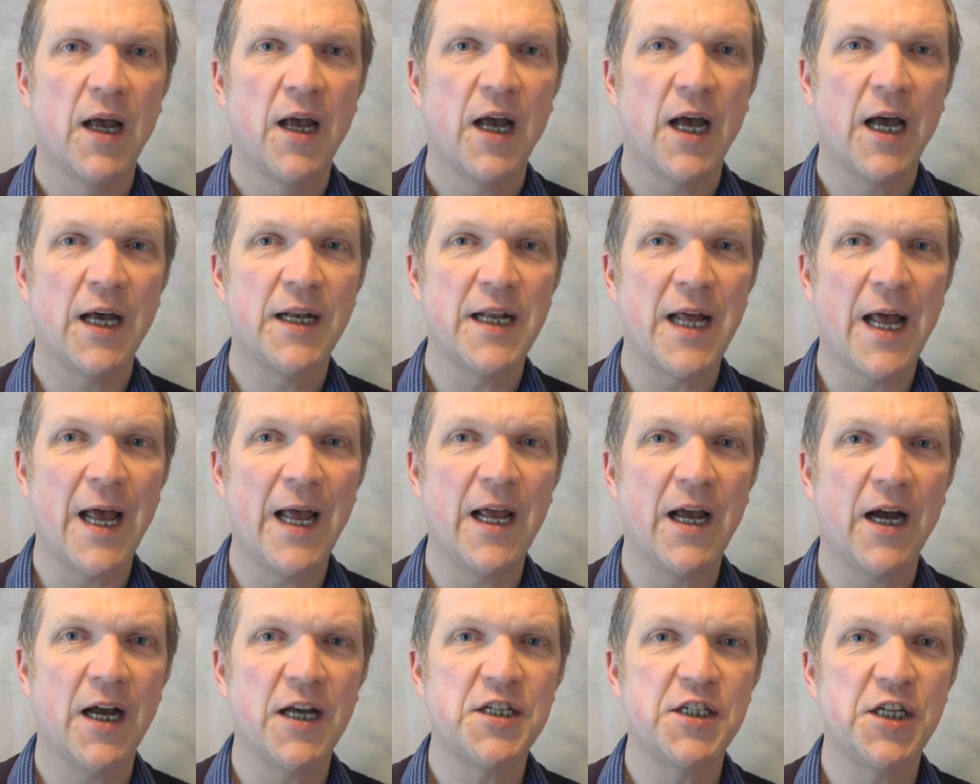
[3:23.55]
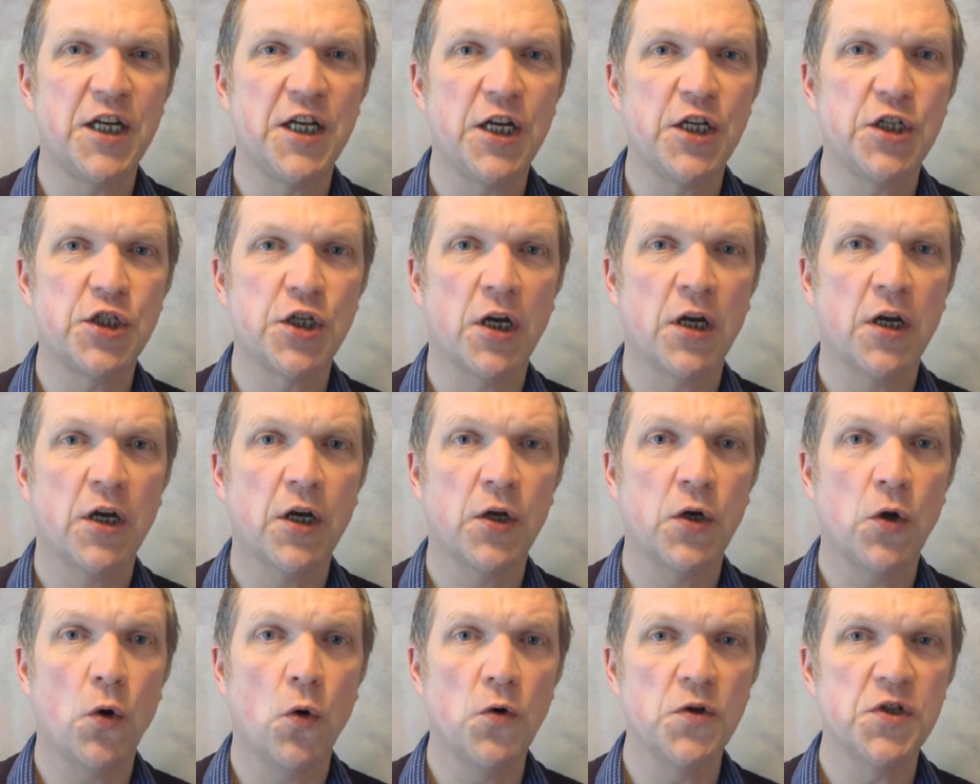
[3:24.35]
An AI teacher
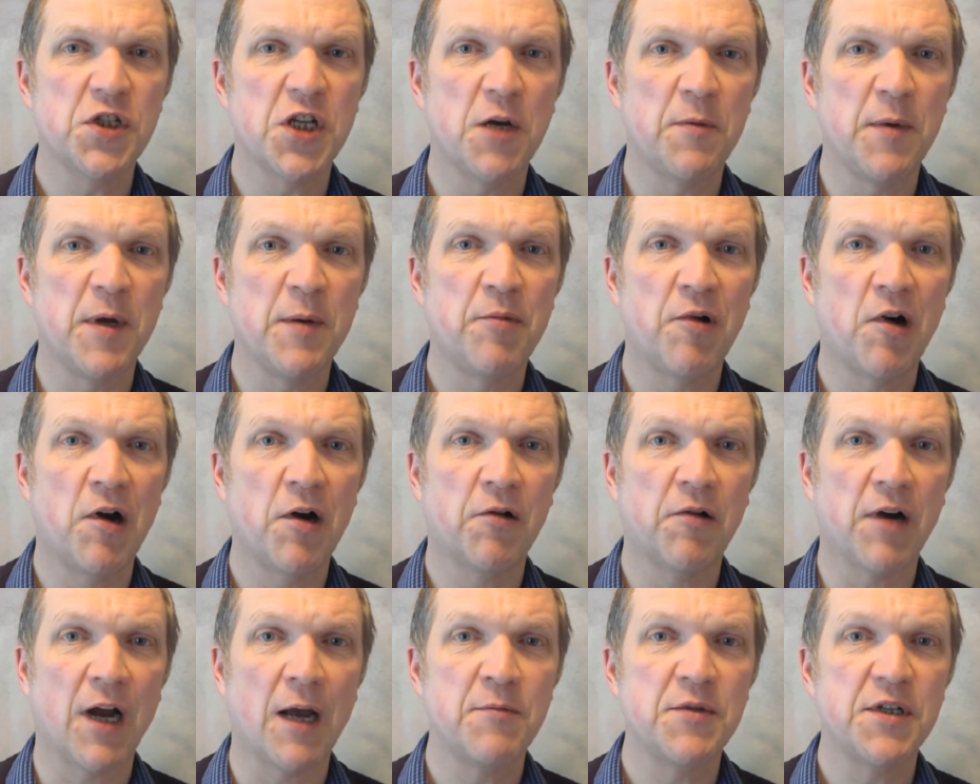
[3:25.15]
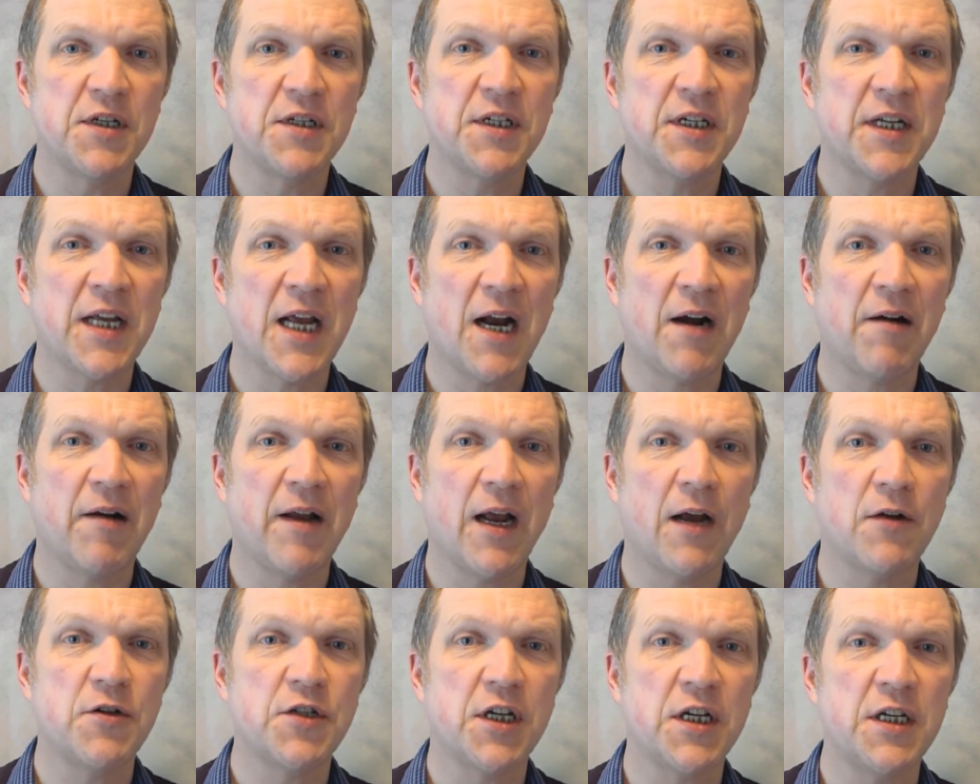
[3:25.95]
can also be programmed to carry
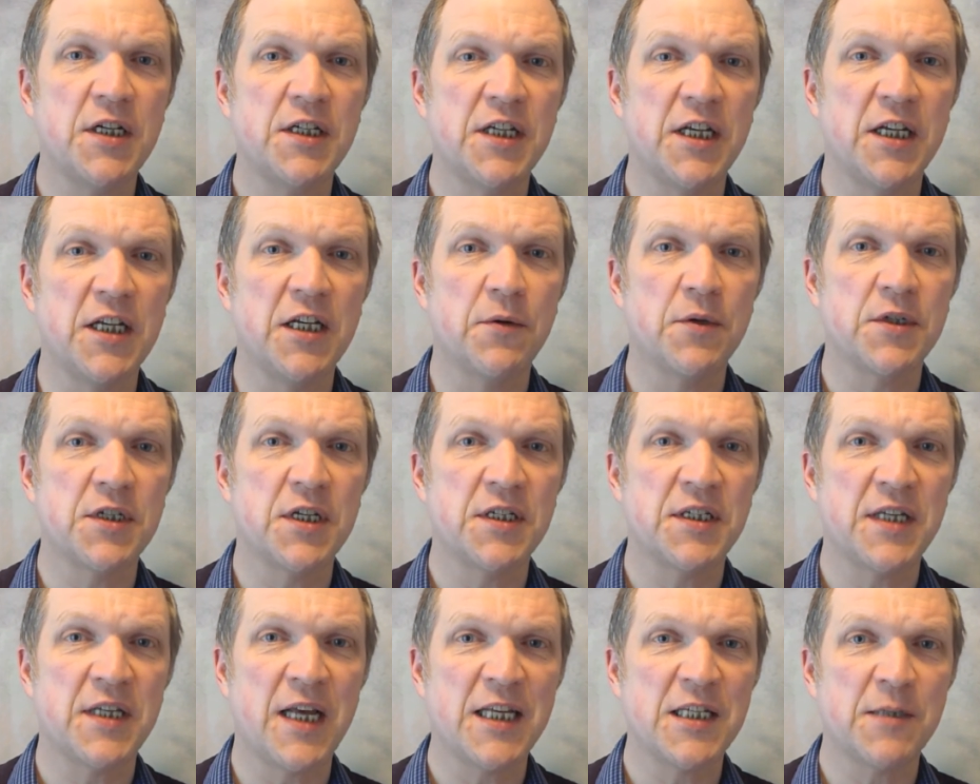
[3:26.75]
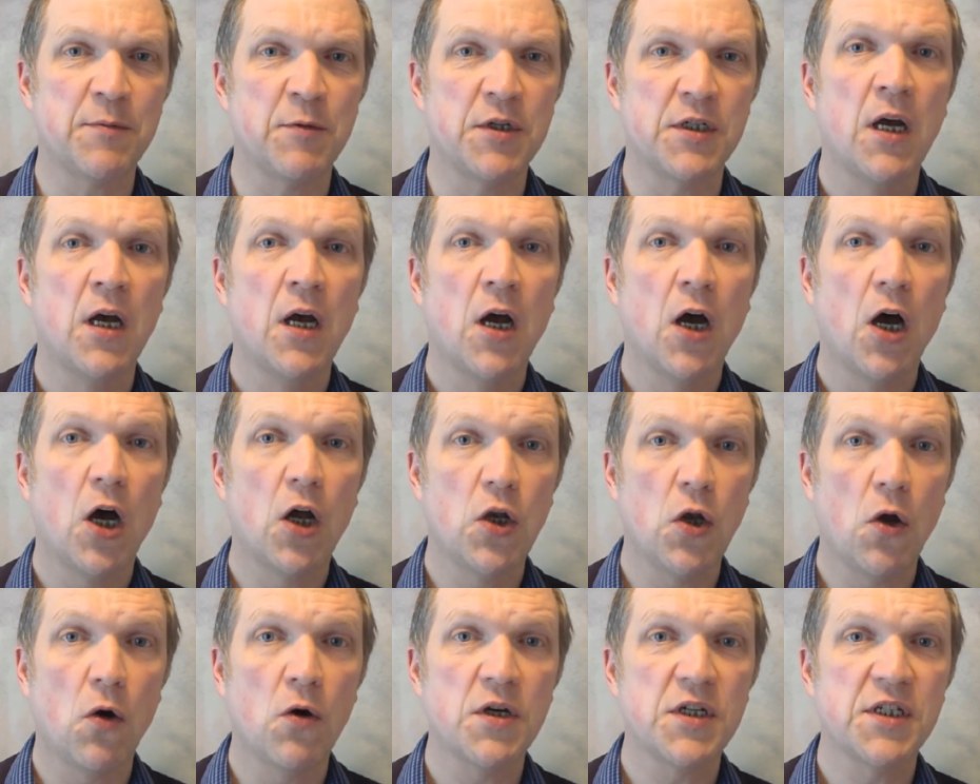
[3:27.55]
out continuous assessment
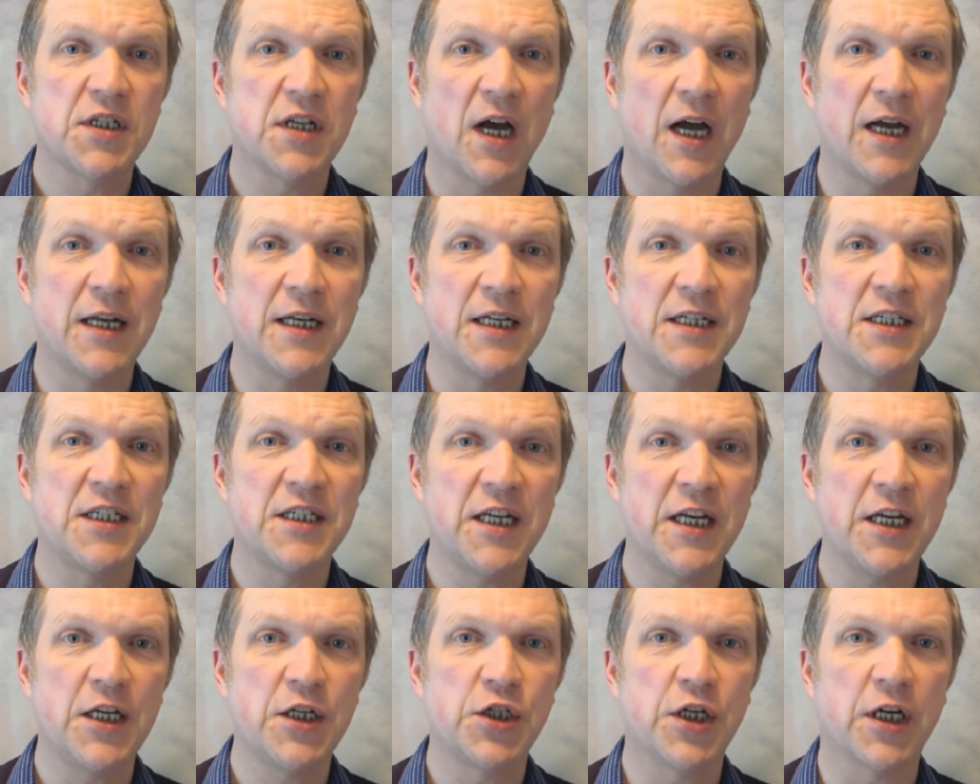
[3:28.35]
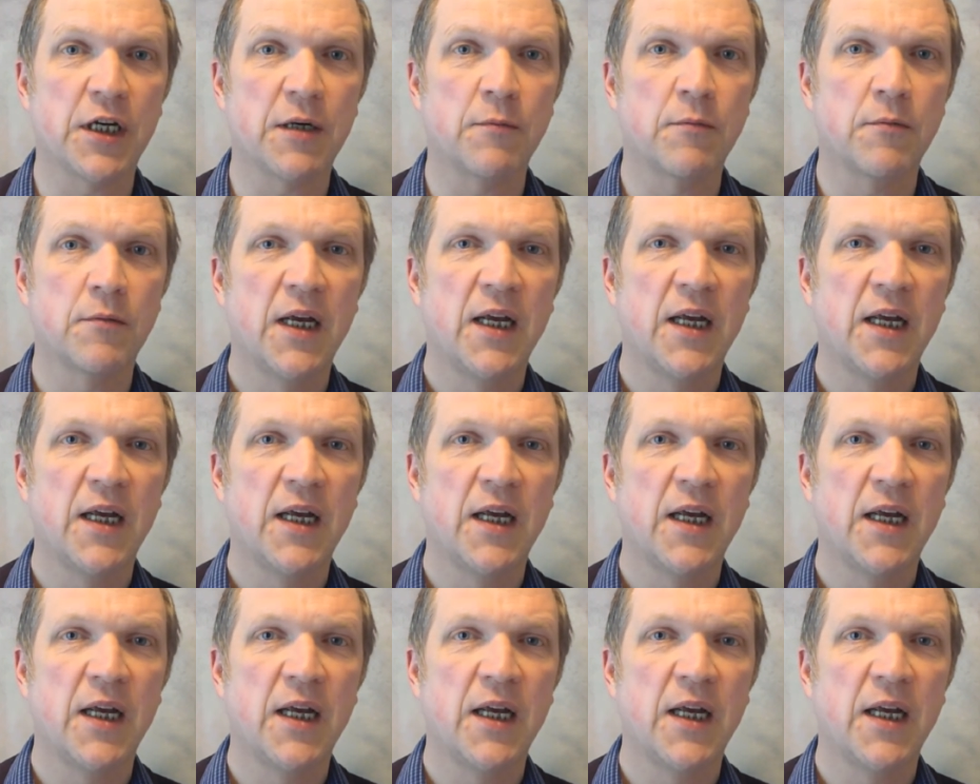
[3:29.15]
alongside its teaching.